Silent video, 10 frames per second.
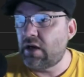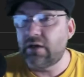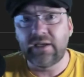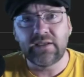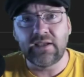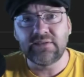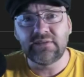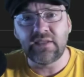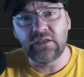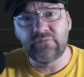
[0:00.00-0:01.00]
All right,
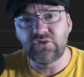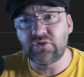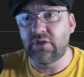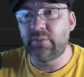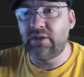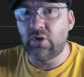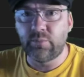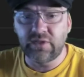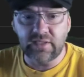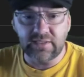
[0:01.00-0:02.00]
guys, thank you for joining me.
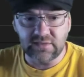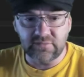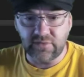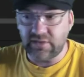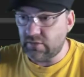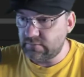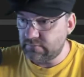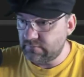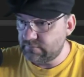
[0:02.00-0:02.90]
Hope you liked this video.